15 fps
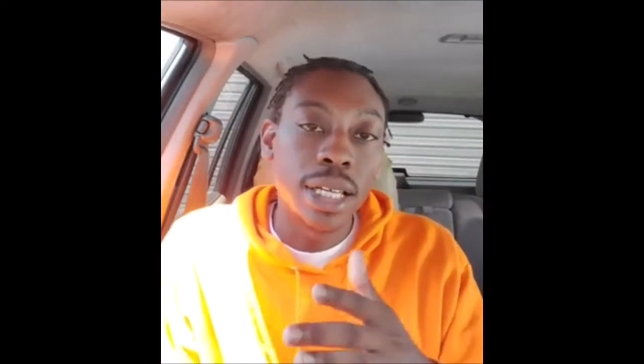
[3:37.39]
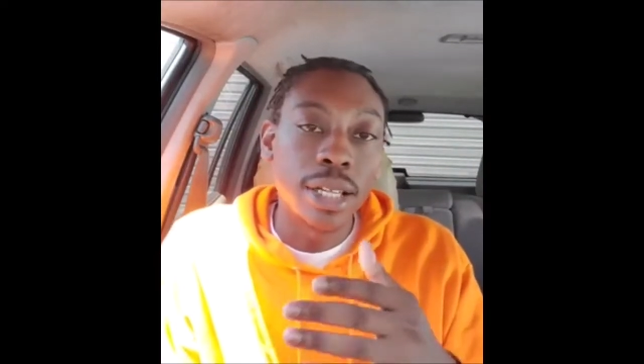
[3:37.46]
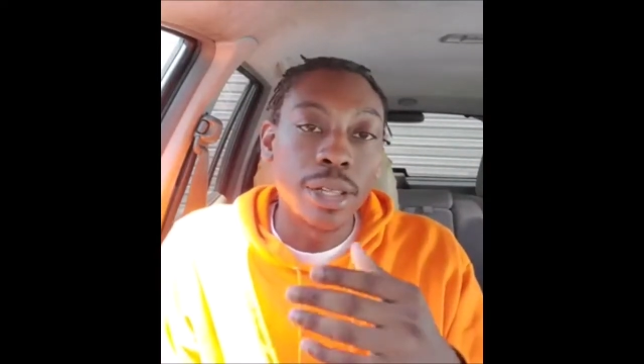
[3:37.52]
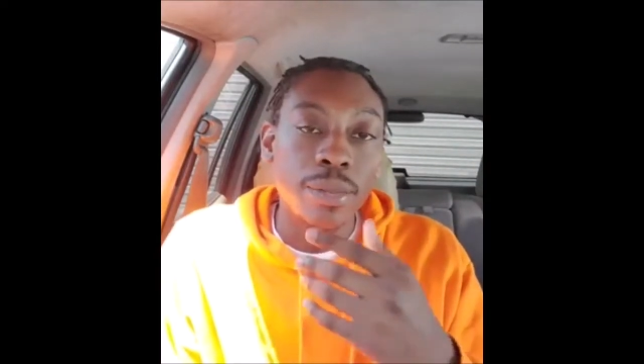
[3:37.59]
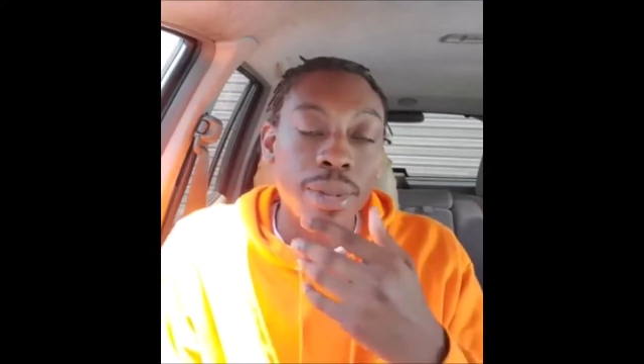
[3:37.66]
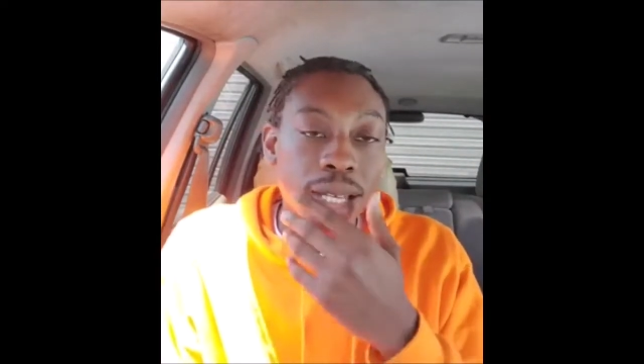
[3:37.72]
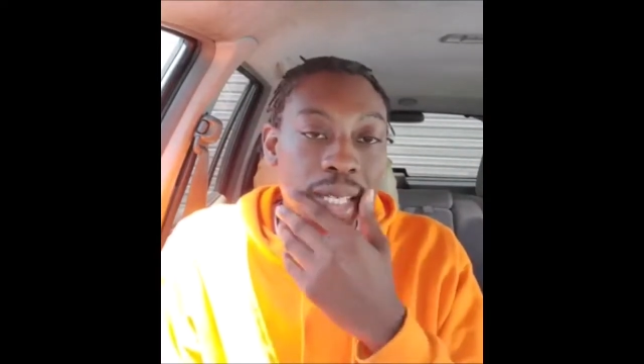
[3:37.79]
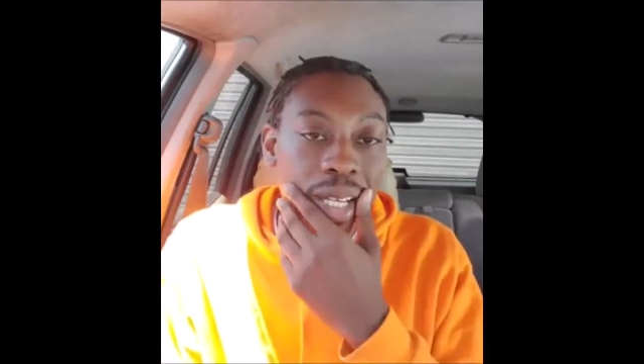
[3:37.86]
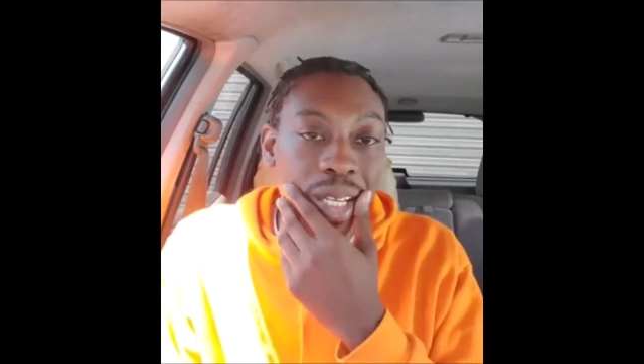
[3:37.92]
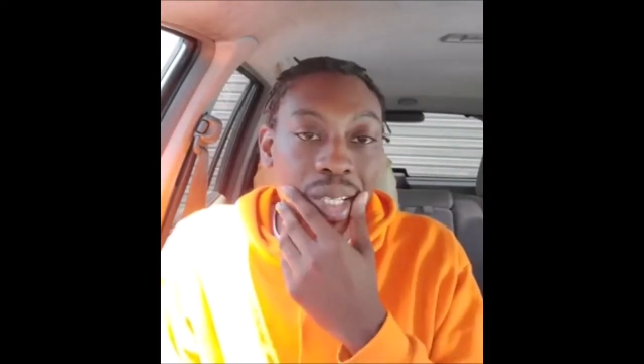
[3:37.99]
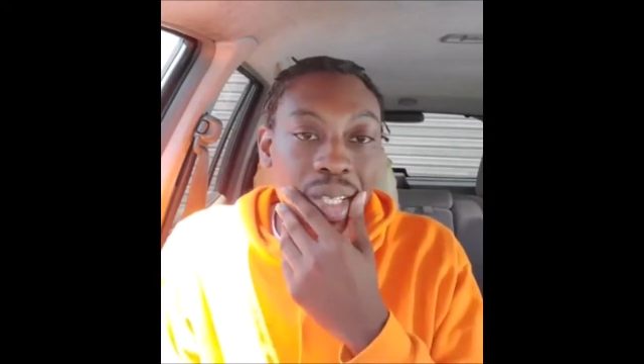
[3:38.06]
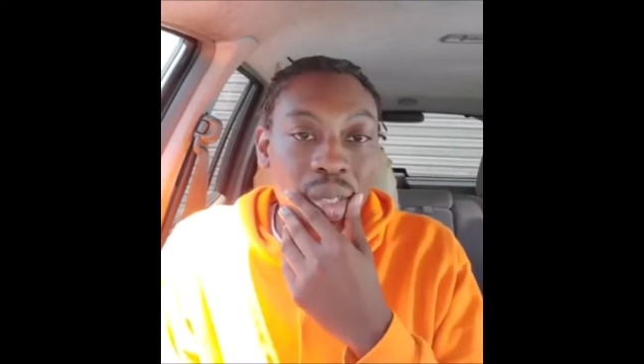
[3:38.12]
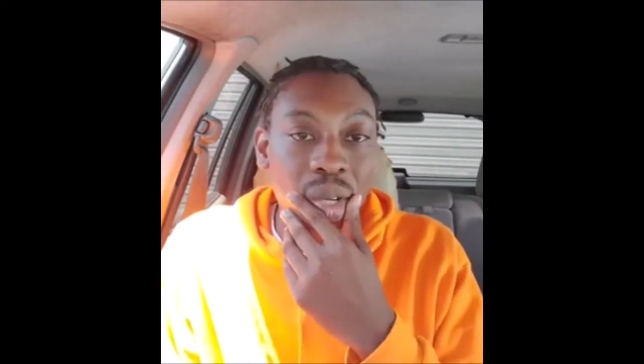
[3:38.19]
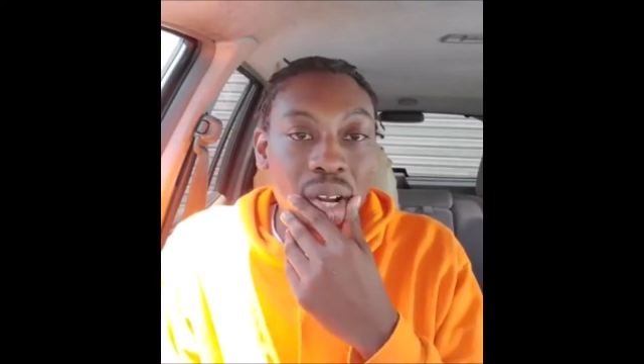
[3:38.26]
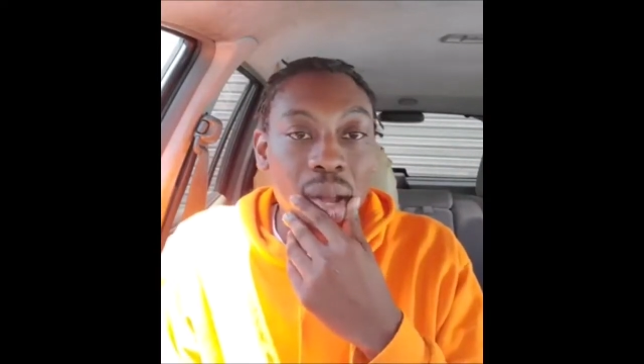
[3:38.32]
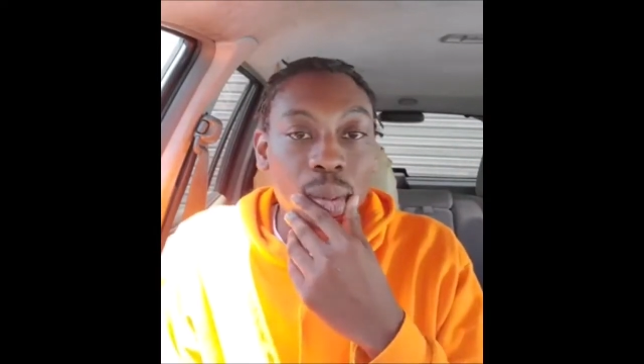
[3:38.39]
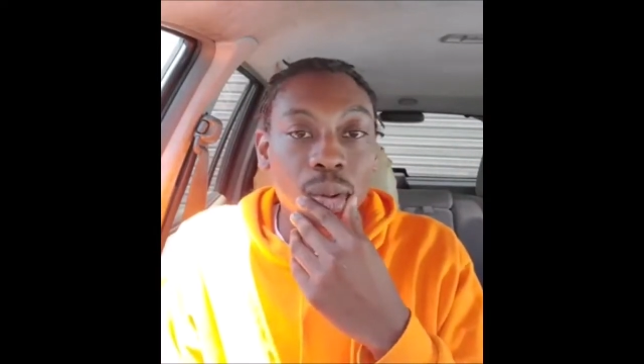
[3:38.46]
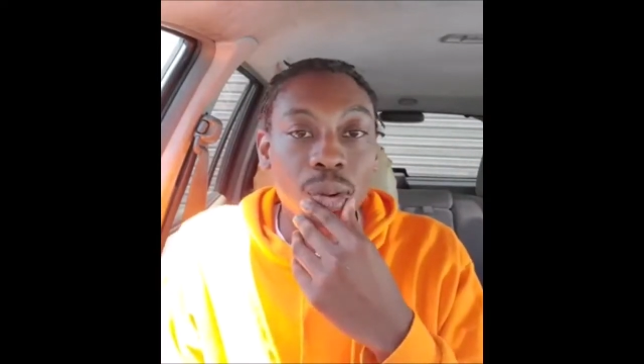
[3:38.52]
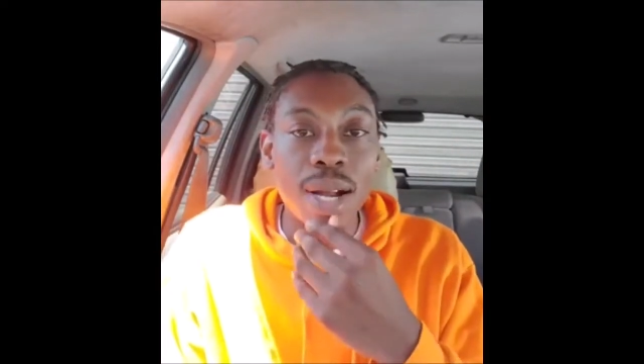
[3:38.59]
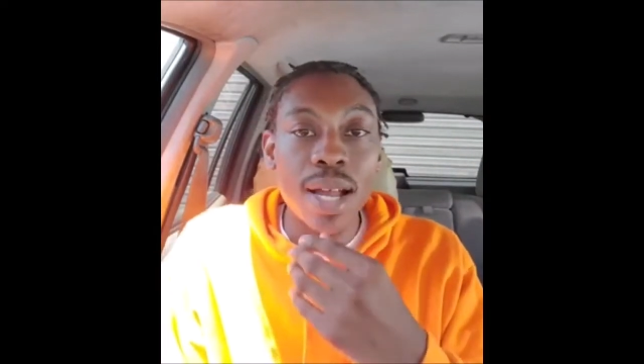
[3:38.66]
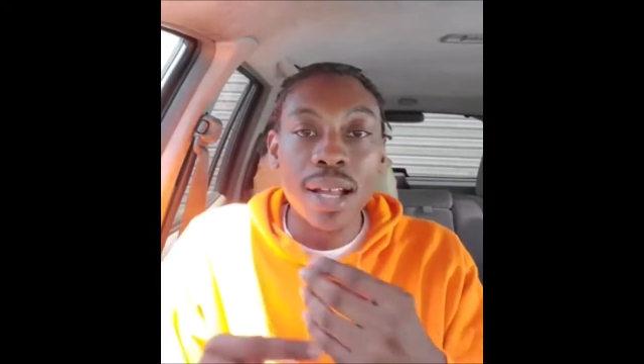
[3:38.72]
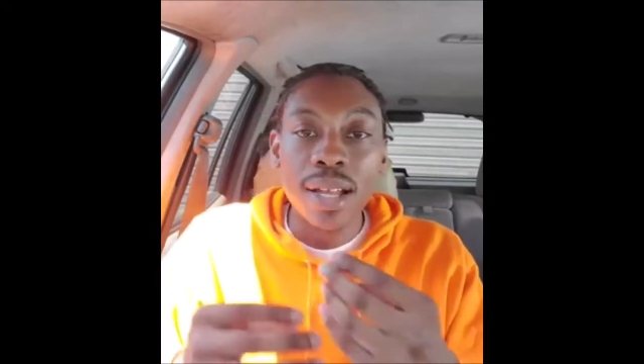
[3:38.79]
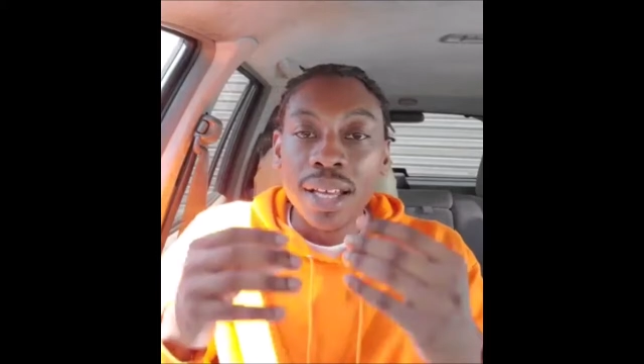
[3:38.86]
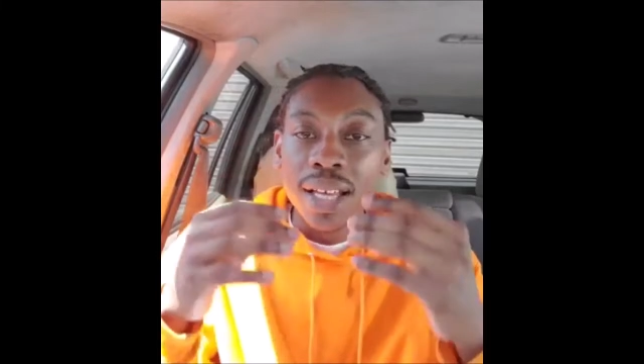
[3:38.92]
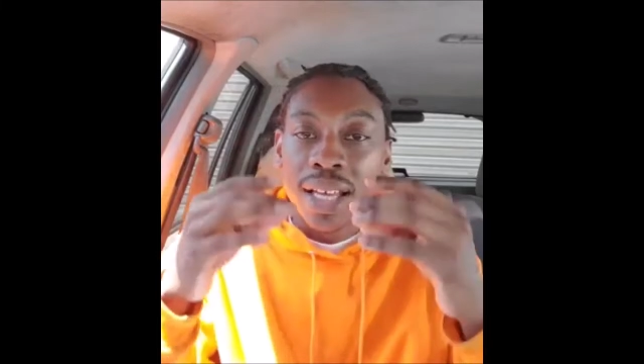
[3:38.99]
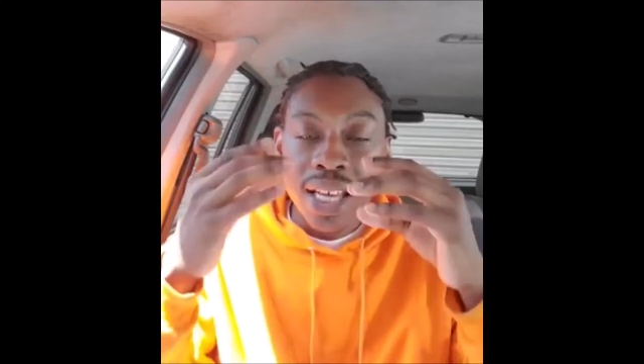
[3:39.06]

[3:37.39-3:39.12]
how the best I can describe it, right?